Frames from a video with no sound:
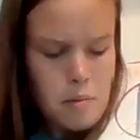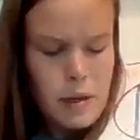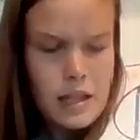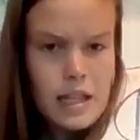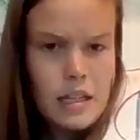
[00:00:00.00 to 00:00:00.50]

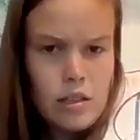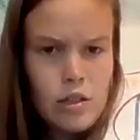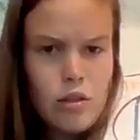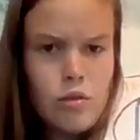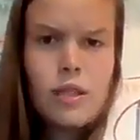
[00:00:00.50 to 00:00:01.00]
but these
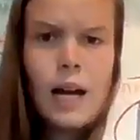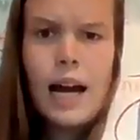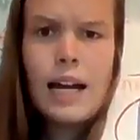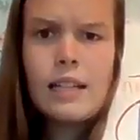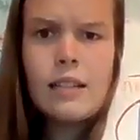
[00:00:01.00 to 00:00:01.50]
2
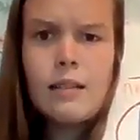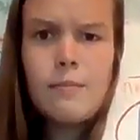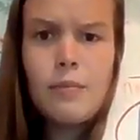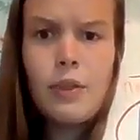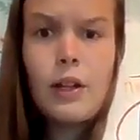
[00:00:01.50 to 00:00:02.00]
sides
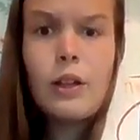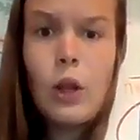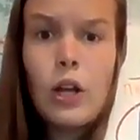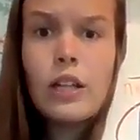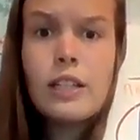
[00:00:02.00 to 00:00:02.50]

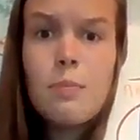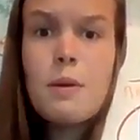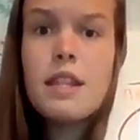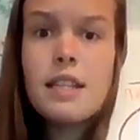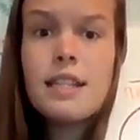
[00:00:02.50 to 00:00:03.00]
look to
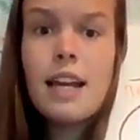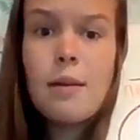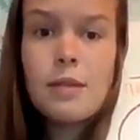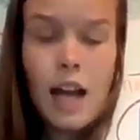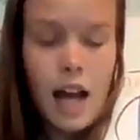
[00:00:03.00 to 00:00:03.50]
be the
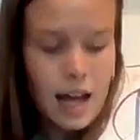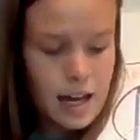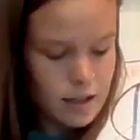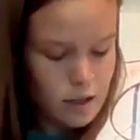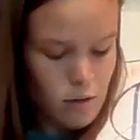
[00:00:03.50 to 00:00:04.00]
same
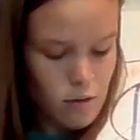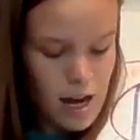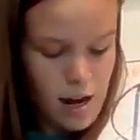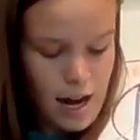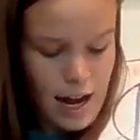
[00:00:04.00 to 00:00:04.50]
side. So they're
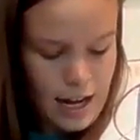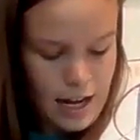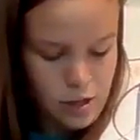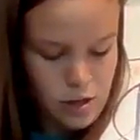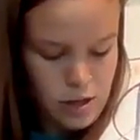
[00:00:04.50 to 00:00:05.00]

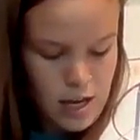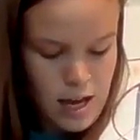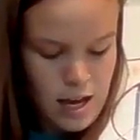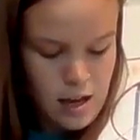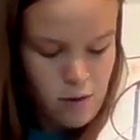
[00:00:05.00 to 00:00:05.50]
actually
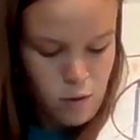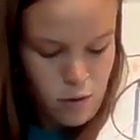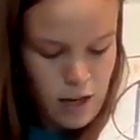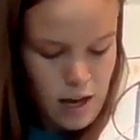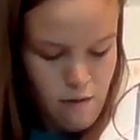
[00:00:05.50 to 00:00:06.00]

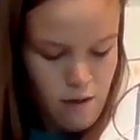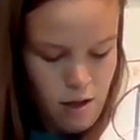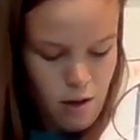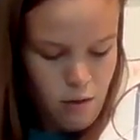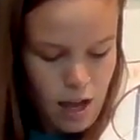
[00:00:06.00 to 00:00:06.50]
equal, even
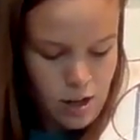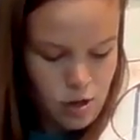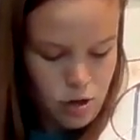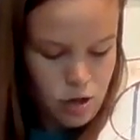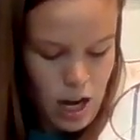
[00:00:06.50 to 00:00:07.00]
though that
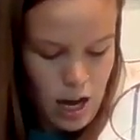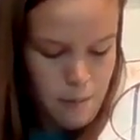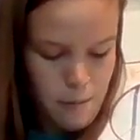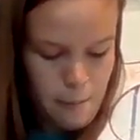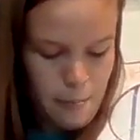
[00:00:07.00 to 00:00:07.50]
shape
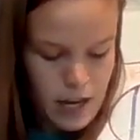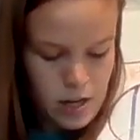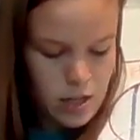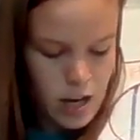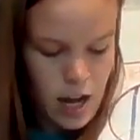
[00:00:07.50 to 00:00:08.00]

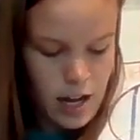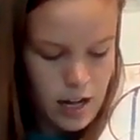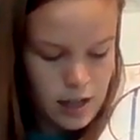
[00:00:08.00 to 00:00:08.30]
is cut a